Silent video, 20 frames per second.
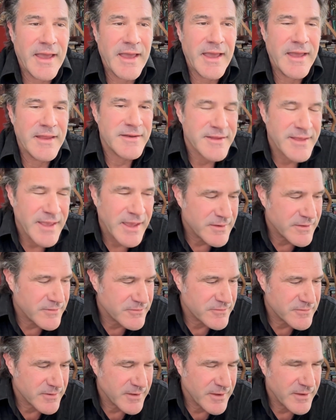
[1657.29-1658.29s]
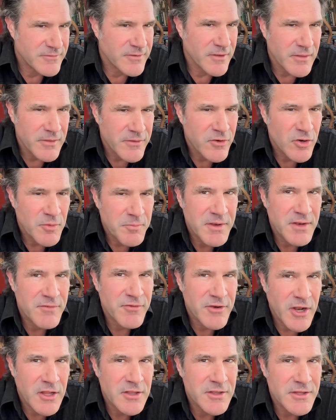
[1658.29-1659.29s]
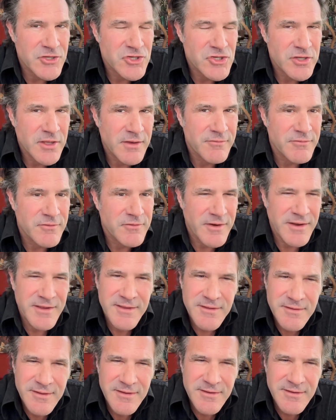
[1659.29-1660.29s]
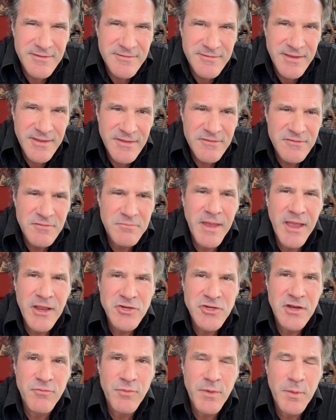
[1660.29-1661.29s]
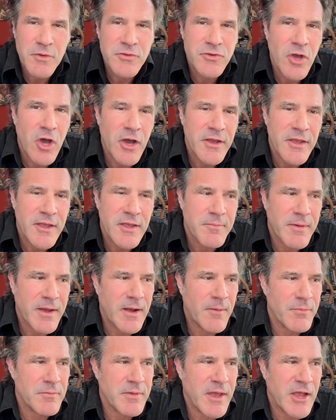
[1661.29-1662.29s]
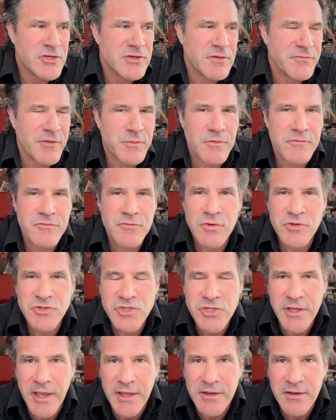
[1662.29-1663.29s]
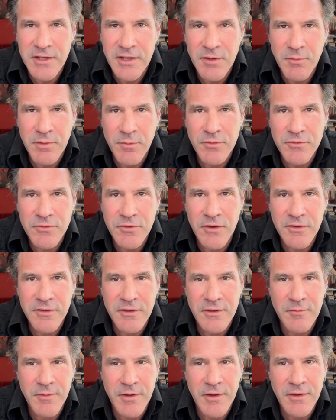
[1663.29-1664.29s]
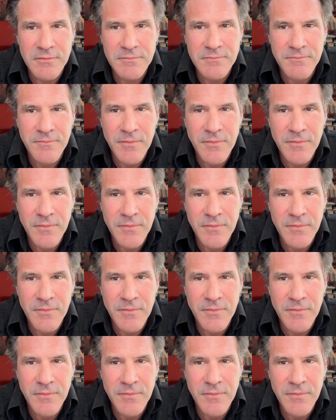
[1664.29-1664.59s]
And again, it's a little bit of an ugly shift, right? Can you see this? Imagine if this was Christianity we were talking about.